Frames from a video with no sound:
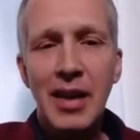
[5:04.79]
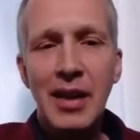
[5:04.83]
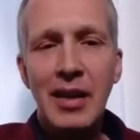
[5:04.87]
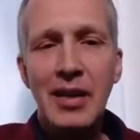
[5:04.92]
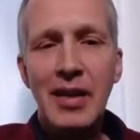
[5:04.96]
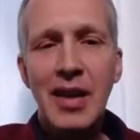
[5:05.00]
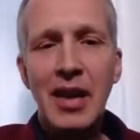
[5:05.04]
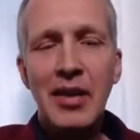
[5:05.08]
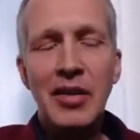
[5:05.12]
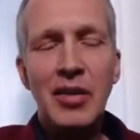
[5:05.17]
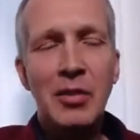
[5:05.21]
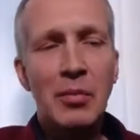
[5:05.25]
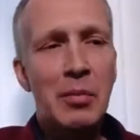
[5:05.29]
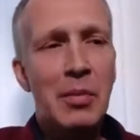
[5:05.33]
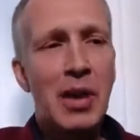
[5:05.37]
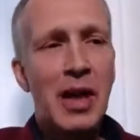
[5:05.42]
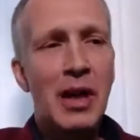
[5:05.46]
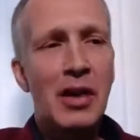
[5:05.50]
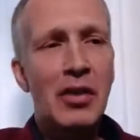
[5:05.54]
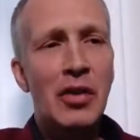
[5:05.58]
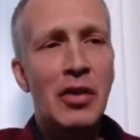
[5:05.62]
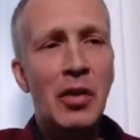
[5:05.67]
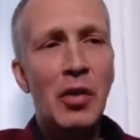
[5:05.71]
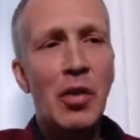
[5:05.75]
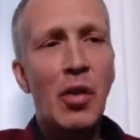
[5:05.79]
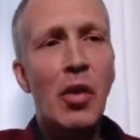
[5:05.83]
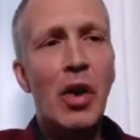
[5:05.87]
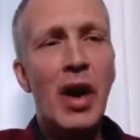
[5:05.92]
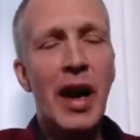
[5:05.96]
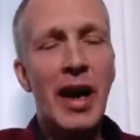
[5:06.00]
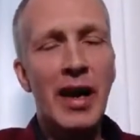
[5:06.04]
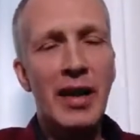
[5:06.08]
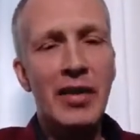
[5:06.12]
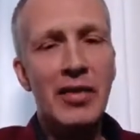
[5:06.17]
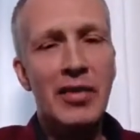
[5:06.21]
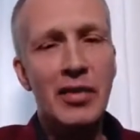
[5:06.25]
It doesn't mean to go
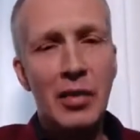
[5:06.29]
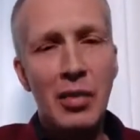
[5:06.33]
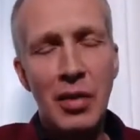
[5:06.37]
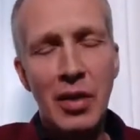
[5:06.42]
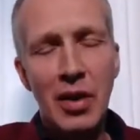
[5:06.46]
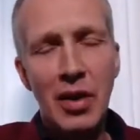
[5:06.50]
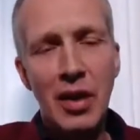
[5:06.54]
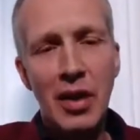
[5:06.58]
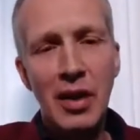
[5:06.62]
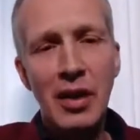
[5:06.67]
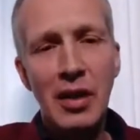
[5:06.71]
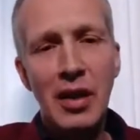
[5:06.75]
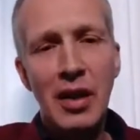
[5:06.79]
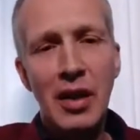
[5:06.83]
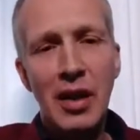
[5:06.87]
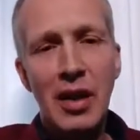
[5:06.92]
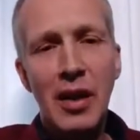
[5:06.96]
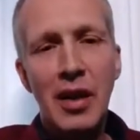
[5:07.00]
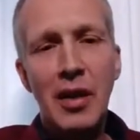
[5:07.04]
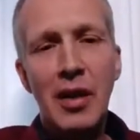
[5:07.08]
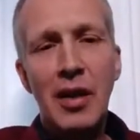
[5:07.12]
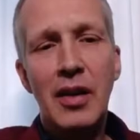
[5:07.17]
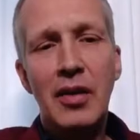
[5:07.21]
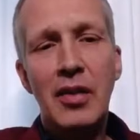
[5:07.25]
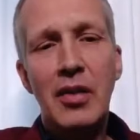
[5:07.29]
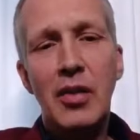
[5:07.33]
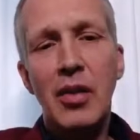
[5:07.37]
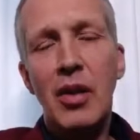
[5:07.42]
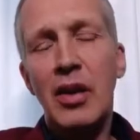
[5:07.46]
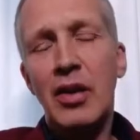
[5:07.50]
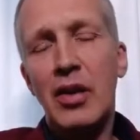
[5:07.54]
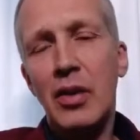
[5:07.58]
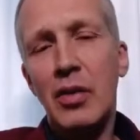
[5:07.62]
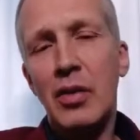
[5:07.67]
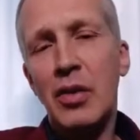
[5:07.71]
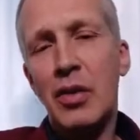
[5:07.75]
external, to
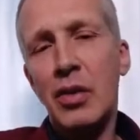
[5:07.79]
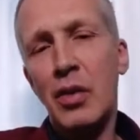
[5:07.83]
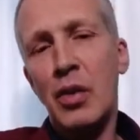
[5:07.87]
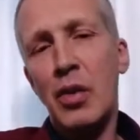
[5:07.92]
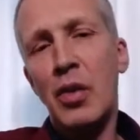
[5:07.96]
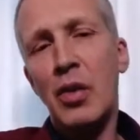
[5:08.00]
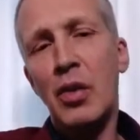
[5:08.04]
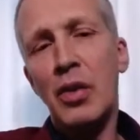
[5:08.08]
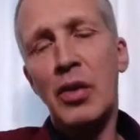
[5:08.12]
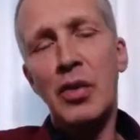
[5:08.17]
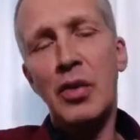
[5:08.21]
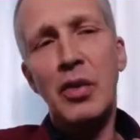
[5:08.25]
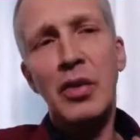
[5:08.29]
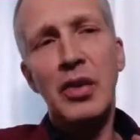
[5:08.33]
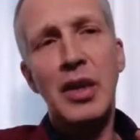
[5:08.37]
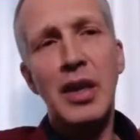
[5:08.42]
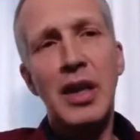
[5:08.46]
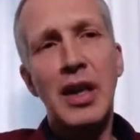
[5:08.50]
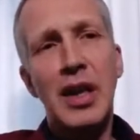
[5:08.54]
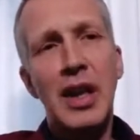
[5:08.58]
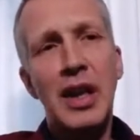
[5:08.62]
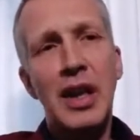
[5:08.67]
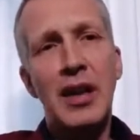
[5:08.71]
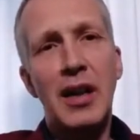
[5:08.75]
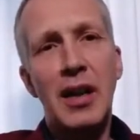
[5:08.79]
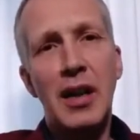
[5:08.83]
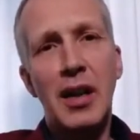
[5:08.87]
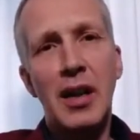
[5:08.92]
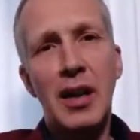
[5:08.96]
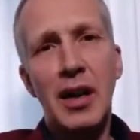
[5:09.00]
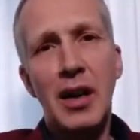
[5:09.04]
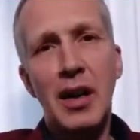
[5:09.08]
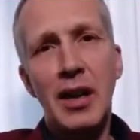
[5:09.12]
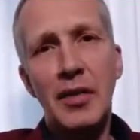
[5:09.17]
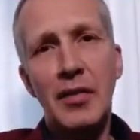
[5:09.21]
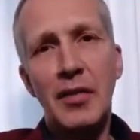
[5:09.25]
go to the
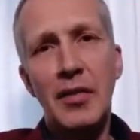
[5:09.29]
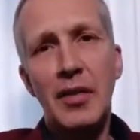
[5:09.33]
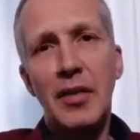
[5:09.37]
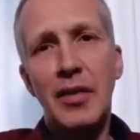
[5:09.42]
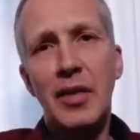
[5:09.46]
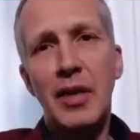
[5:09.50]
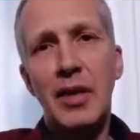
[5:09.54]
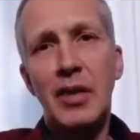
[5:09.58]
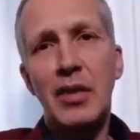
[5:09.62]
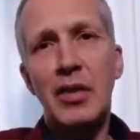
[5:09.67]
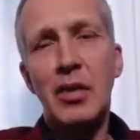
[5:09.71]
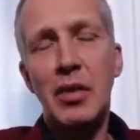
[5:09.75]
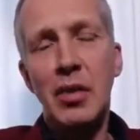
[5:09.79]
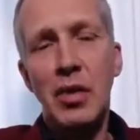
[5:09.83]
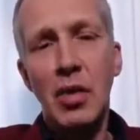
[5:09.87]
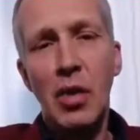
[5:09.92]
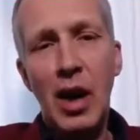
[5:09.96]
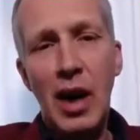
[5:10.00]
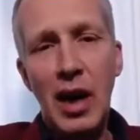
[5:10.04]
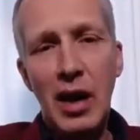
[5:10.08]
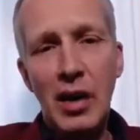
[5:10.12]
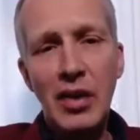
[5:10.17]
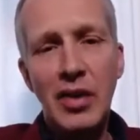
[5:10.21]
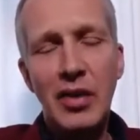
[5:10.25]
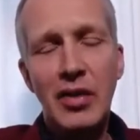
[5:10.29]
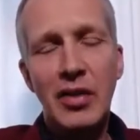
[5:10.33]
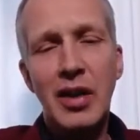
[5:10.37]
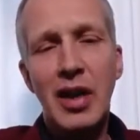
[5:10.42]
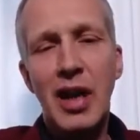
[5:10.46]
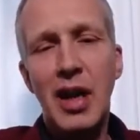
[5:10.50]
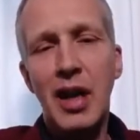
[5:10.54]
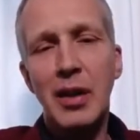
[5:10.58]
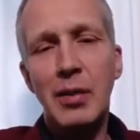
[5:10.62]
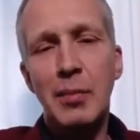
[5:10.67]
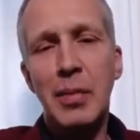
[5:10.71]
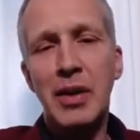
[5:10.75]
to go
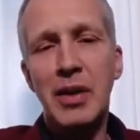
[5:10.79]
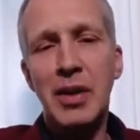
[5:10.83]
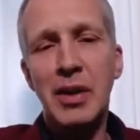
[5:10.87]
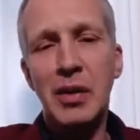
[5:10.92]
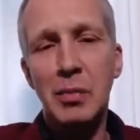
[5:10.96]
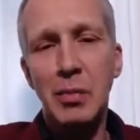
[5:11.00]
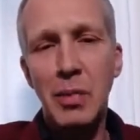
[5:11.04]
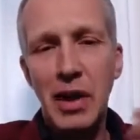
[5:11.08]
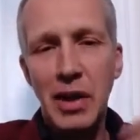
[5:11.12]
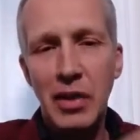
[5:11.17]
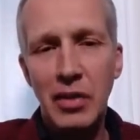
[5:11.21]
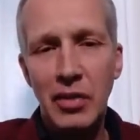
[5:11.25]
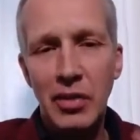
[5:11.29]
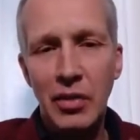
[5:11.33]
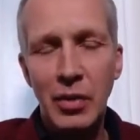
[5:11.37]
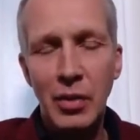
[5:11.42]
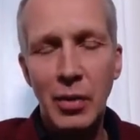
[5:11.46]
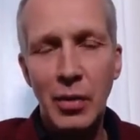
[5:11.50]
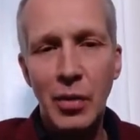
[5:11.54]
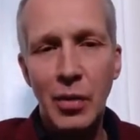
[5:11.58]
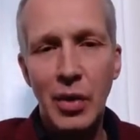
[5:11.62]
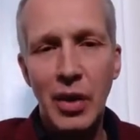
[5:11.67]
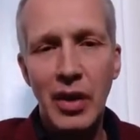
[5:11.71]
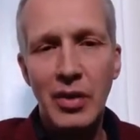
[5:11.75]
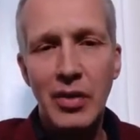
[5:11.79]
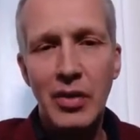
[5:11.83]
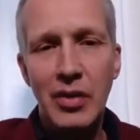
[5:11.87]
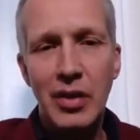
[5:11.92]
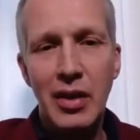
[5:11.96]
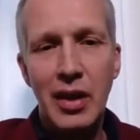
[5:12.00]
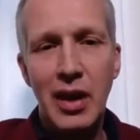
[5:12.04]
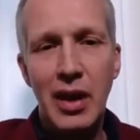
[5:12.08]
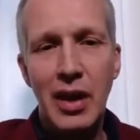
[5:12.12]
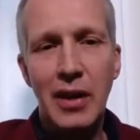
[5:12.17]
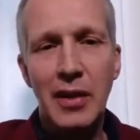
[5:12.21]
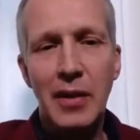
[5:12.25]
outside, but it means to go
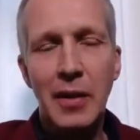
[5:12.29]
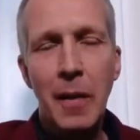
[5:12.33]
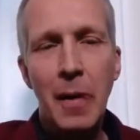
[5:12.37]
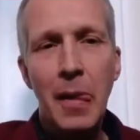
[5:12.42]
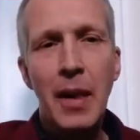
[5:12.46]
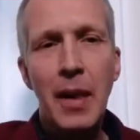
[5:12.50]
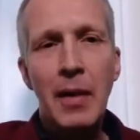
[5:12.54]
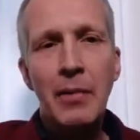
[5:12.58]
inside.